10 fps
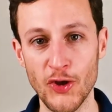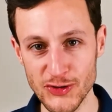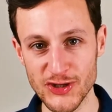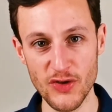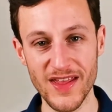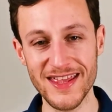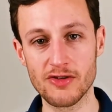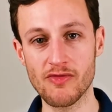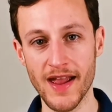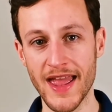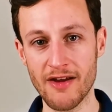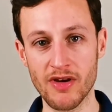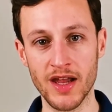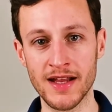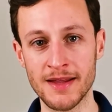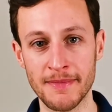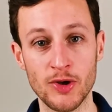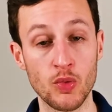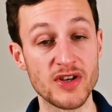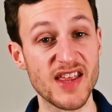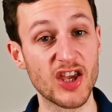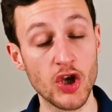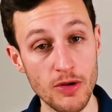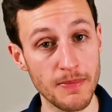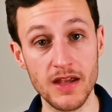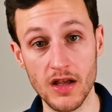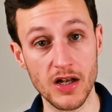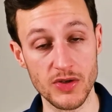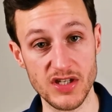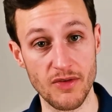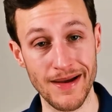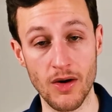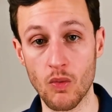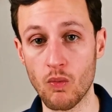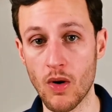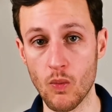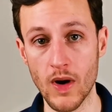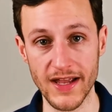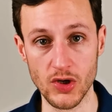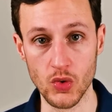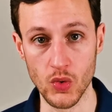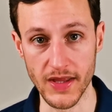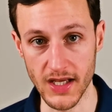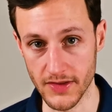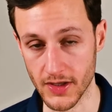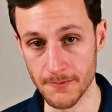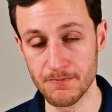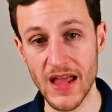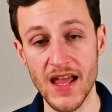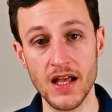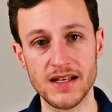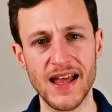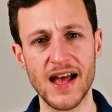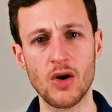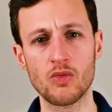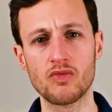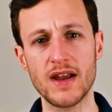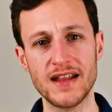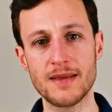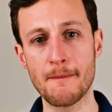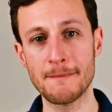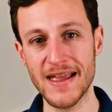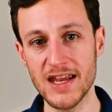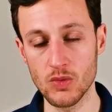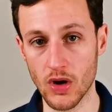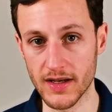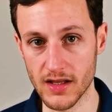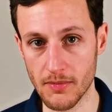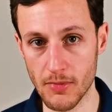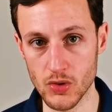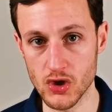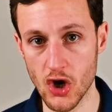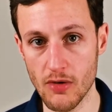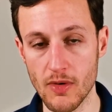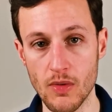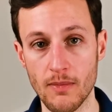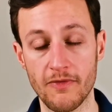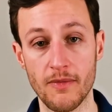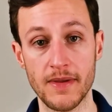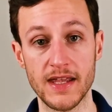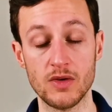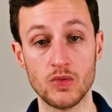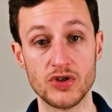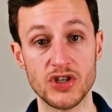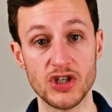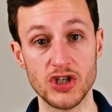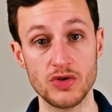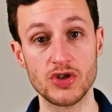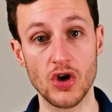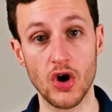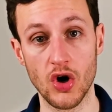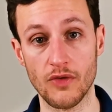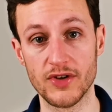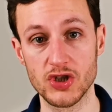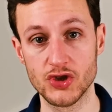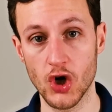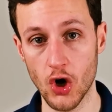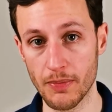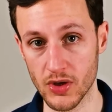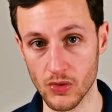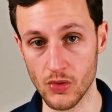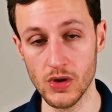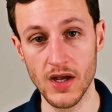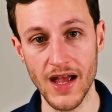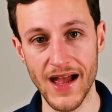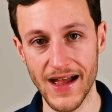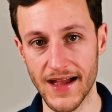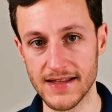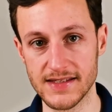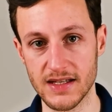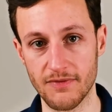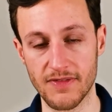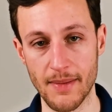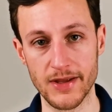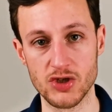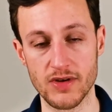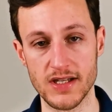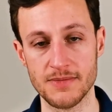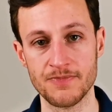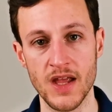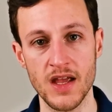On to the grey area in the middle, which they couldn't be conclusive about one way or the other. Now, really the main one and the most common one for me was the use of topical anti-inflammatories.